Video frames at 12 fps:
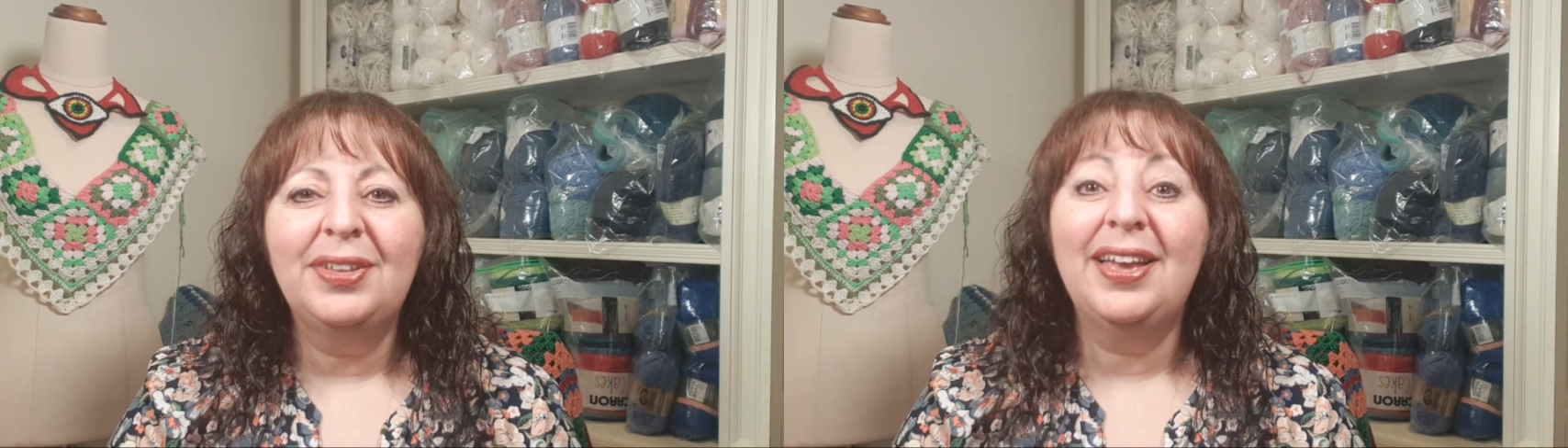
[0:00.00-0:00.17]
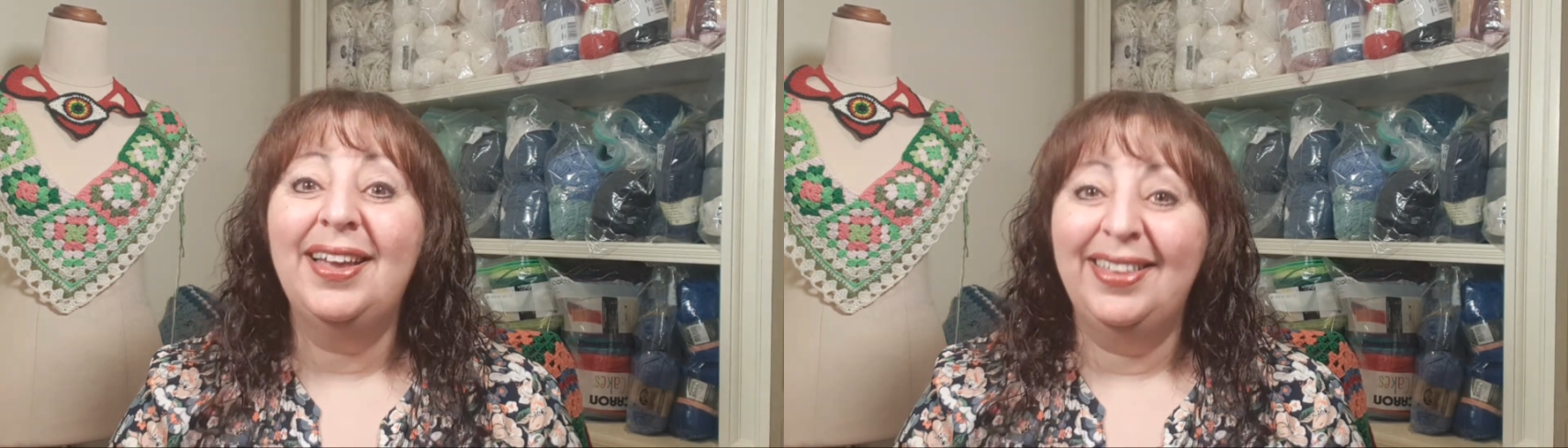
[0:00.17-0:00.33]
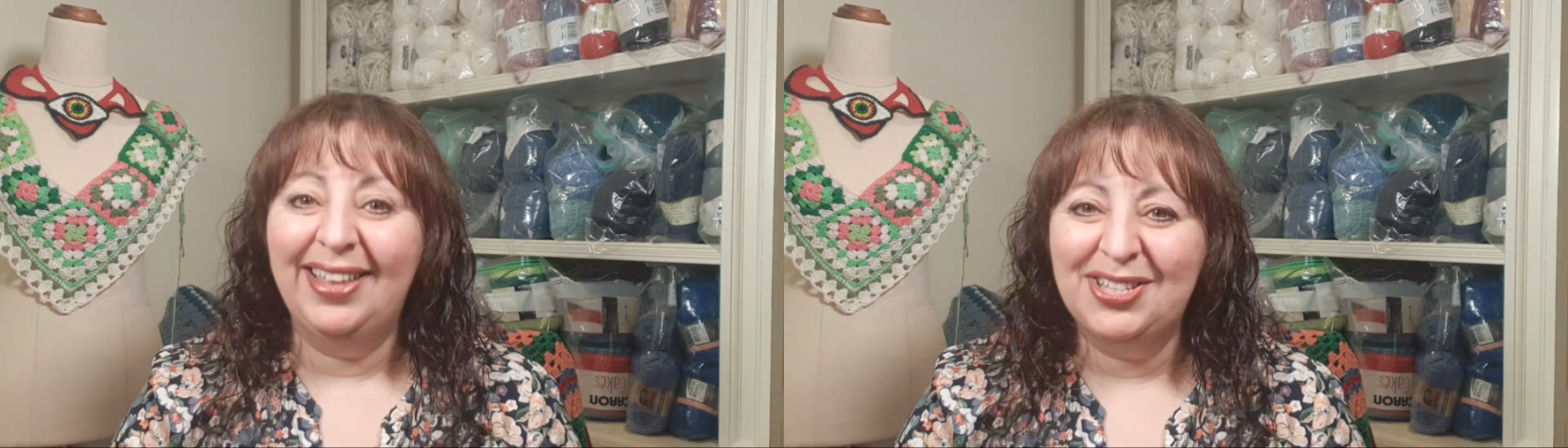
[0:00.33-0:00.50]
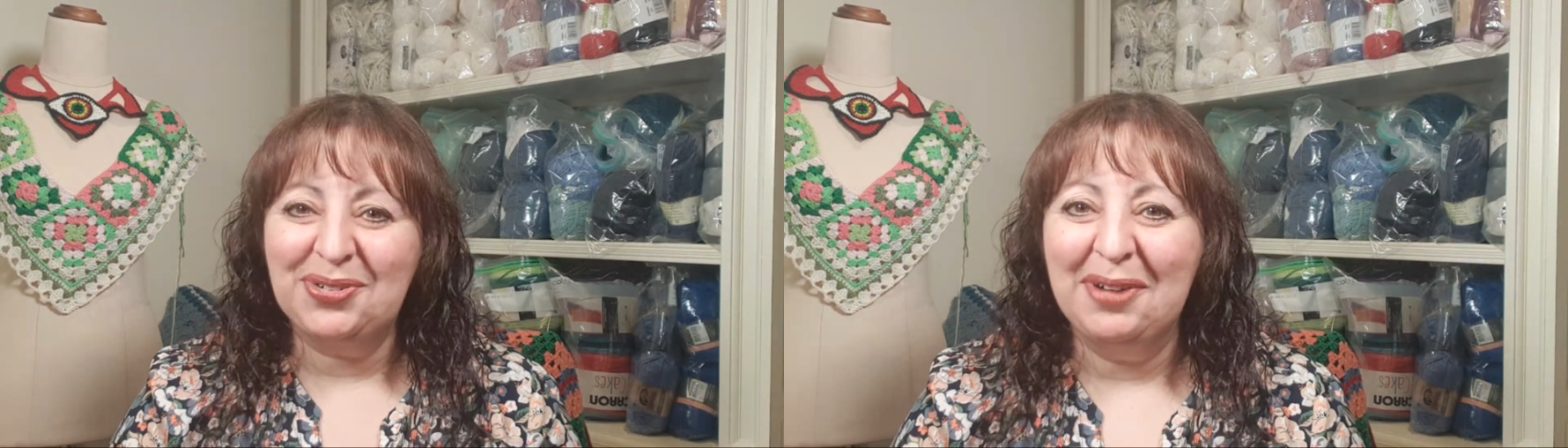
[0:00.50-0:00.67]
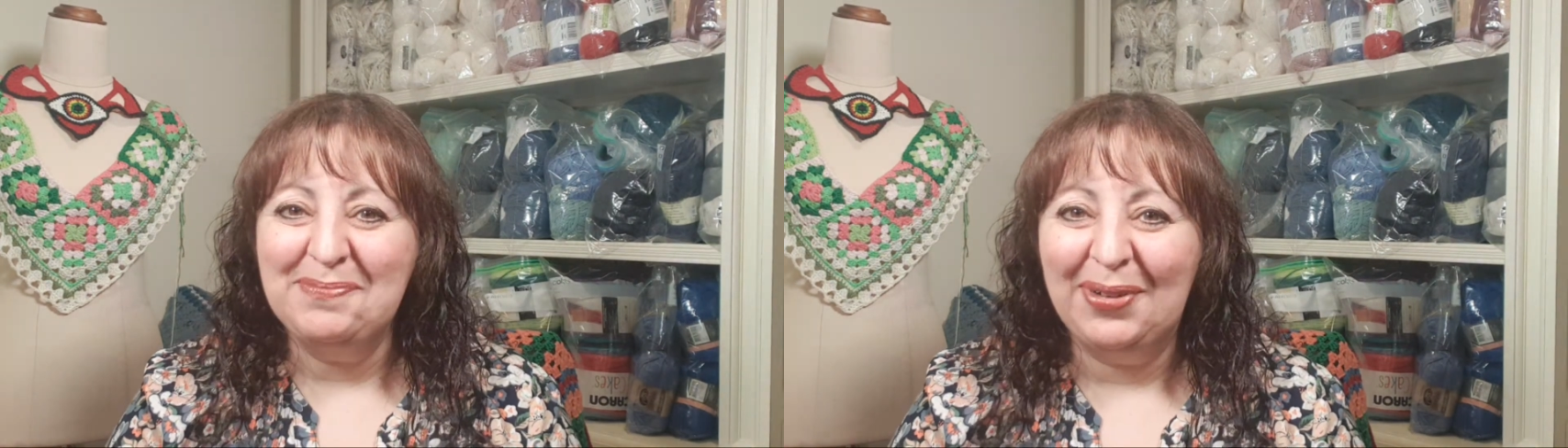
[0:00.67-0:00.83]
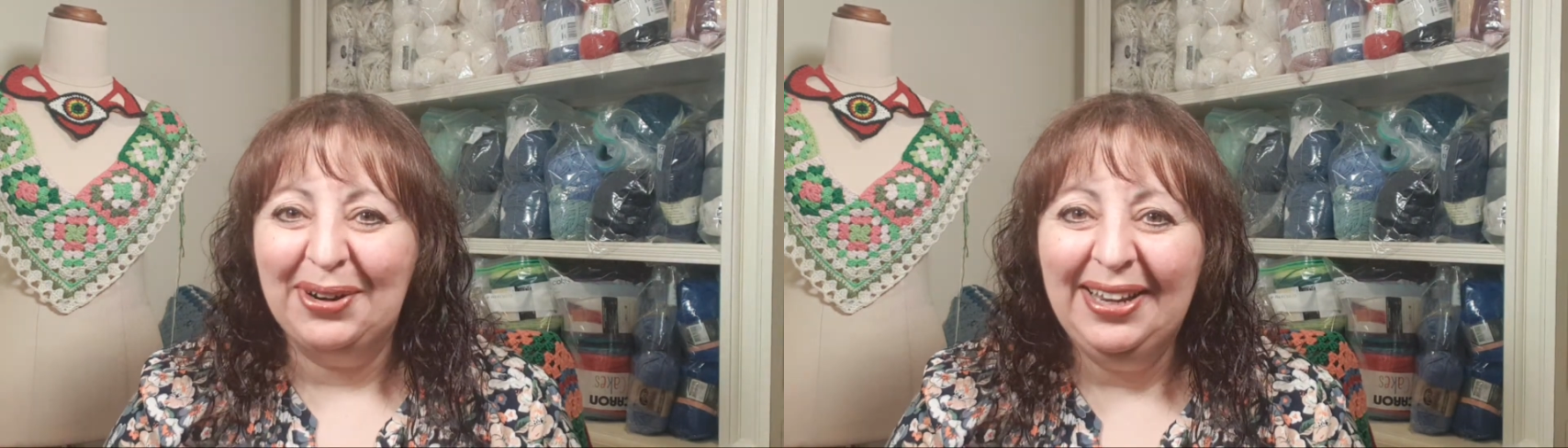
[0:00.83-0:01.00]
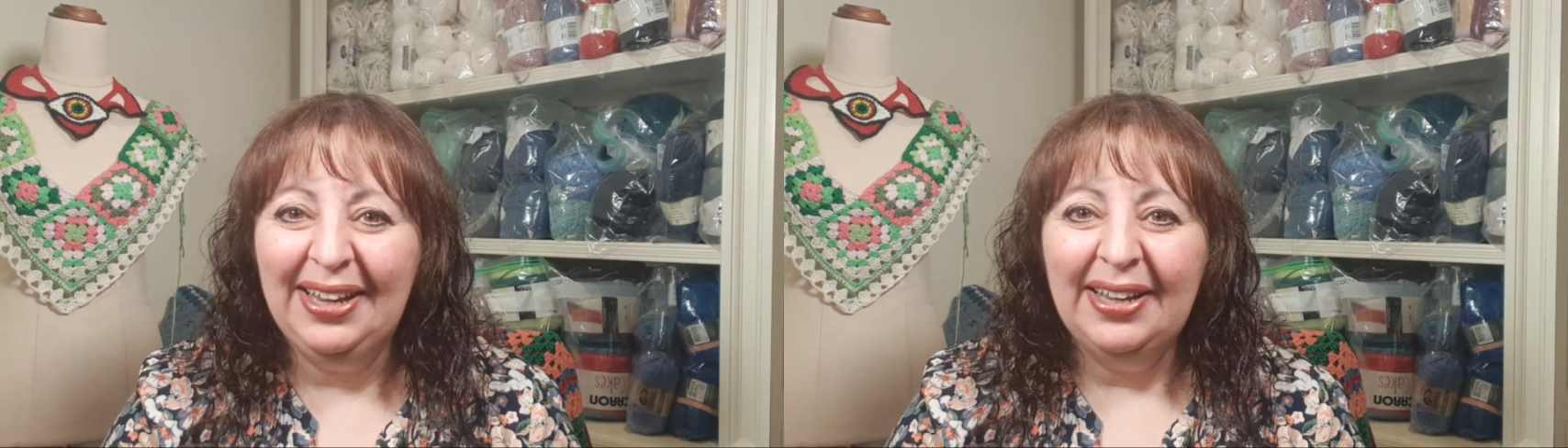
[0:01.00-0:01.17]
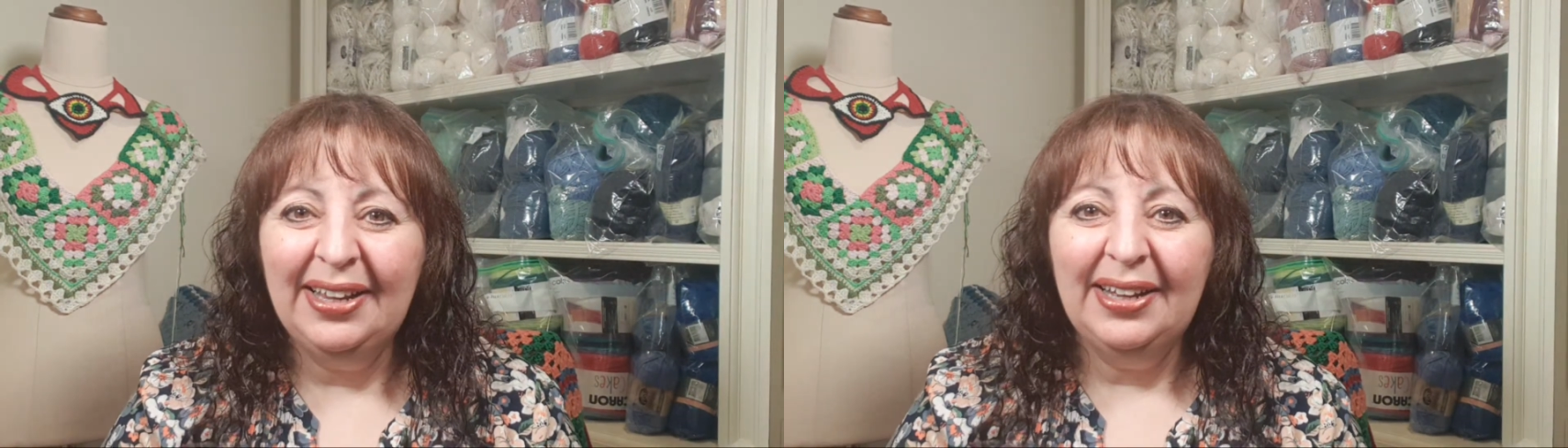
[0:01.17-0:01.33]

Yeah, that's right, Bonnie.